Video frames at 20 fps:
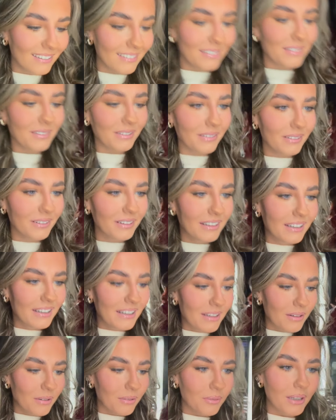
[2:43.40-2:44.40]
So
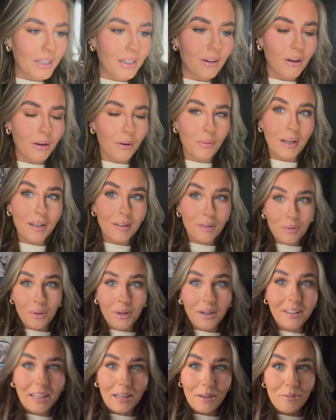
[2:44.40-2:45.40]
we are away to
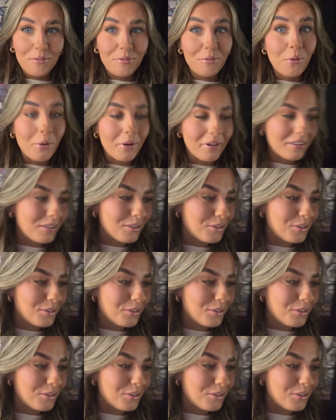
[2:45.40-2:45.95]
our like fourth